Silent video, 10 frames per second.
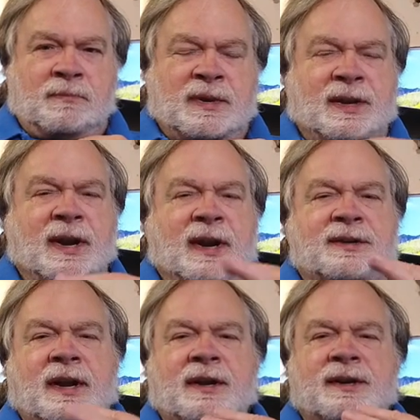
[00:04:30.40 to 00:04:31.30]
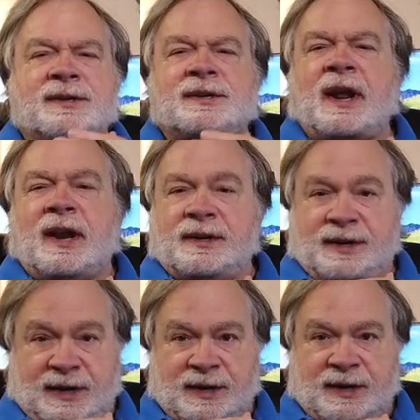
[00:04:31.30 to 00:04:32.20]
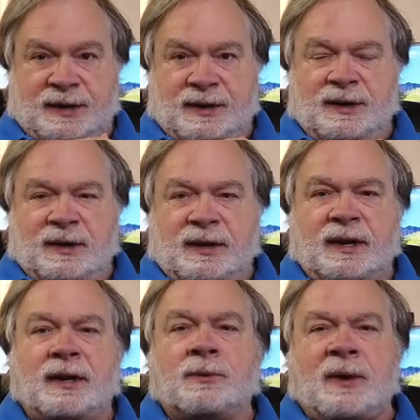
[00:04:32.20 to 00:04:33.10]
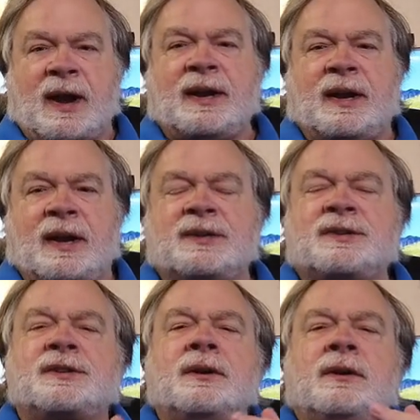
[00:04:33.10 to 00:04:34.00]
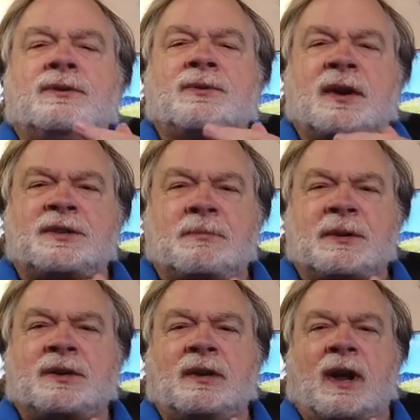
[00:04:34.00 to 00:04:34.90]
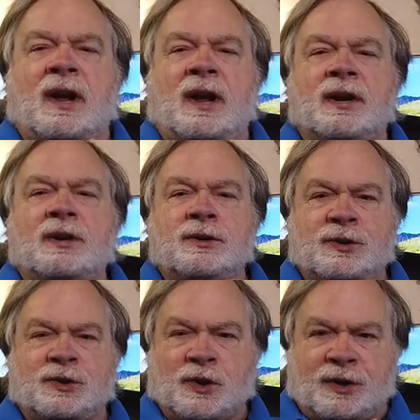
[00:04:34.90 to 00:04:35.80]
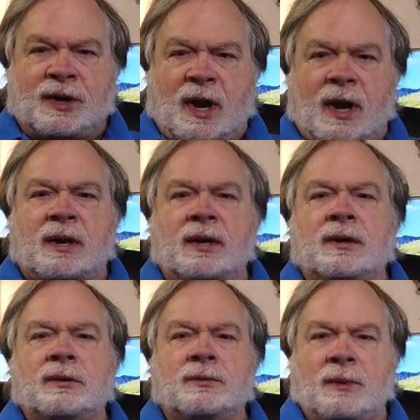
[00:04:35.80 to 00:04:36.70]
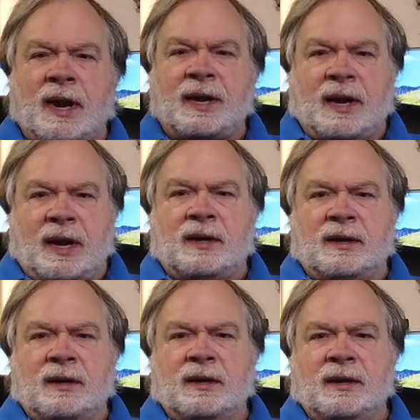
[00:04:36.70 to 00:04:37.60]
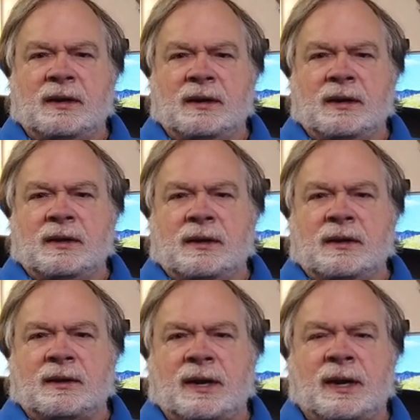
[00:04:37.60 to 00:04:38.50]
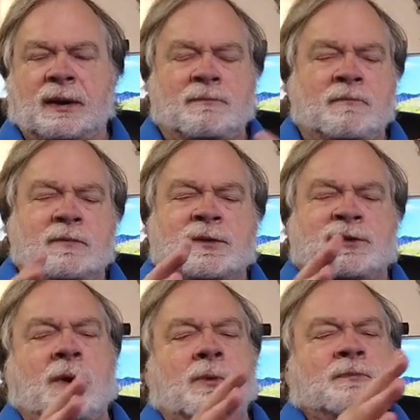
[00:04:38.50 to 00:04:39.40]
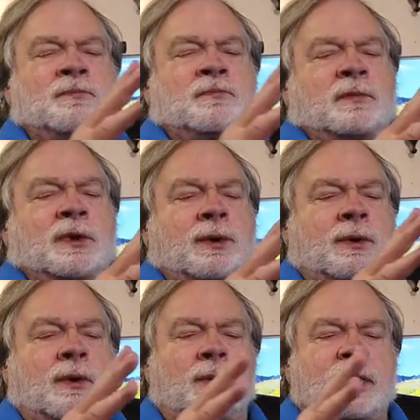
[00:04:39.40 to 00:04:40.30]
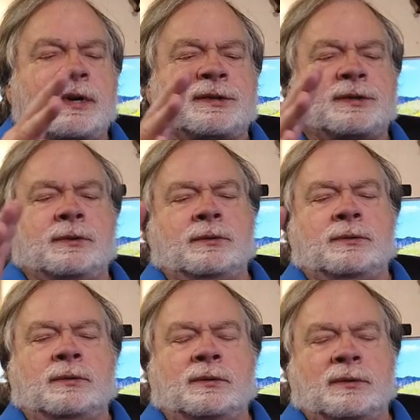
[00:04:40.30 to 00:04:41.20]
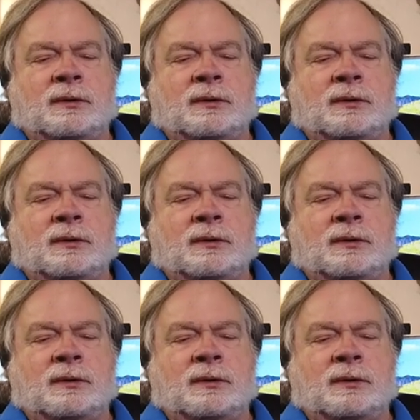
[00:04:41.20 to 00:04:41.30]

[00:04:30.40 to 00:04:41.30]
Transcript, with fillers: An antenna is an antenna and it radiates. Transmission line should not radiate. Okay, so you're going to